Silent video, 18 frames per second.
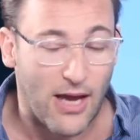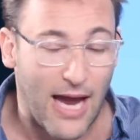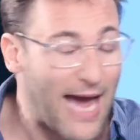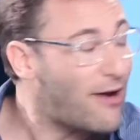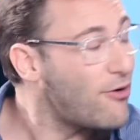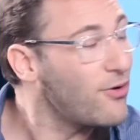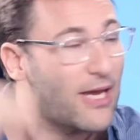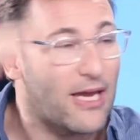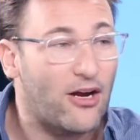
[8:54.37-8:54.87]

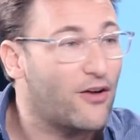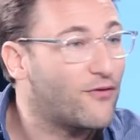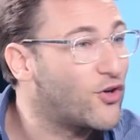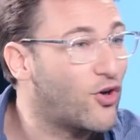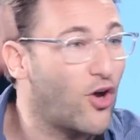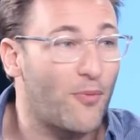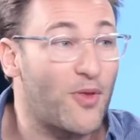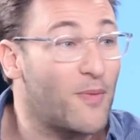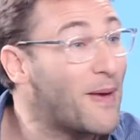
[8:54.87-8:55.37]
I don't care if
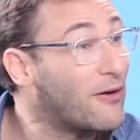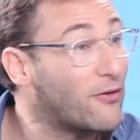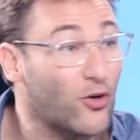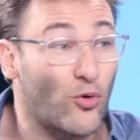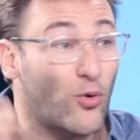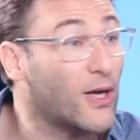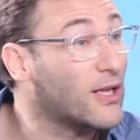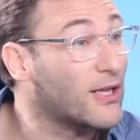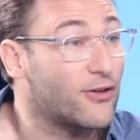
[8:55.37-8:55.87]
you go up the
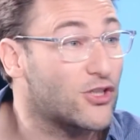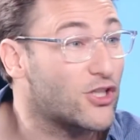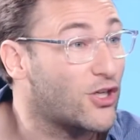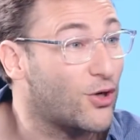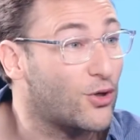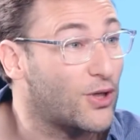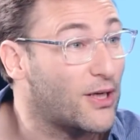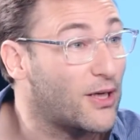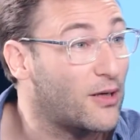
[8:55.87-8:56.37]
mountain quickly or
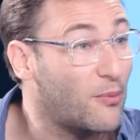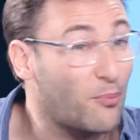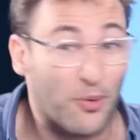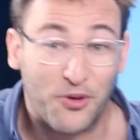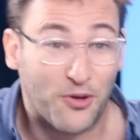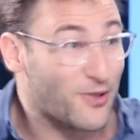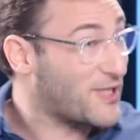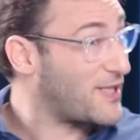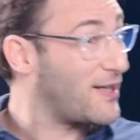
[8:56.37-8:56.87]
slowly,
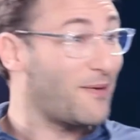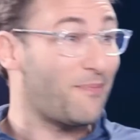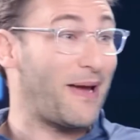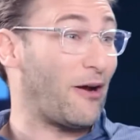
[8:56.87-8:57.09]
but there's still a